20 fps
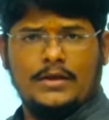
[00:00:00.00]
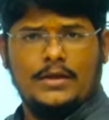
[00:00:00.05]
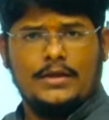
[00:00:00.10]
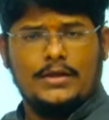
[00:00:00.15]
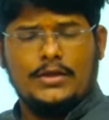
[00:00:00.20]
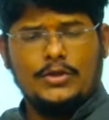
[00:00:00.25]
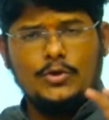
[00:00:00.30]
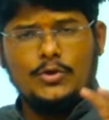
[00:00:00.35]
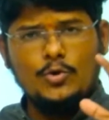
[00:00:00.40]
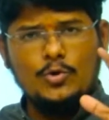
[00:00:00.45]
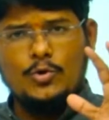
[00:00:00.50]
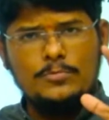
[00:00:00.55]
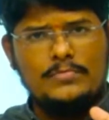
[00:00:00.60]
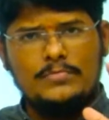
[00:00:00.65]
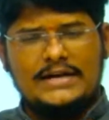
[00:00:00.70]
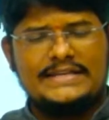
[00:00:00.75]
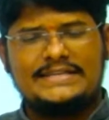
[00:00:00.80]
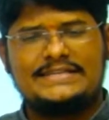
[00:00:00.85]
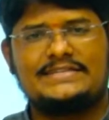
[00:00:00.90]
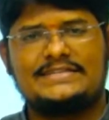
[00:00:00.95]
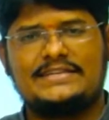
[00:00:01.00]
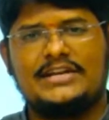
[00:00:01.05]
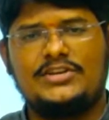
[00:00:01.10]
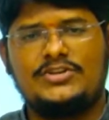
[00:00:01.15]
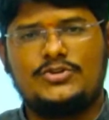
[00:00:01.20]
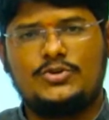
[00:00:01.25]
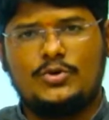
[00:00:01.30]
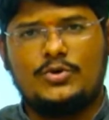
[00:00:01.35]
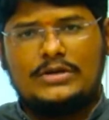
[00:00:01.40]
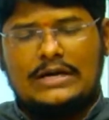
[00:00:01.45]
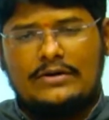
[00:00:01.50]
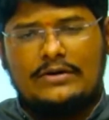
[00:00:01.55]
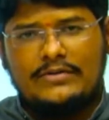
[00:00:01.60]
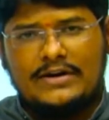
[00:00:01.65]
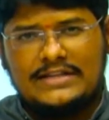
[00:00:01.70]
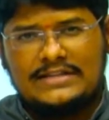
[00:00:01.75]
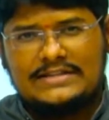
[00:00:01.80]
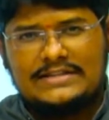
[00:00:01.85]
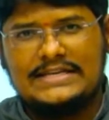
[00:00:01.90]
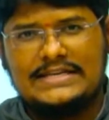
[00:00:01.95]
You must and should
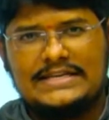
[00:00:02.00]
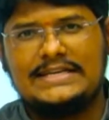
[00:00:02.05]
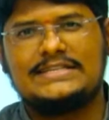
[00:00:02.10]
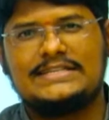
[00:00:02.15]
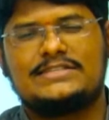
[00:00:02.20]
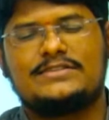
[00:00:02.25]
cover these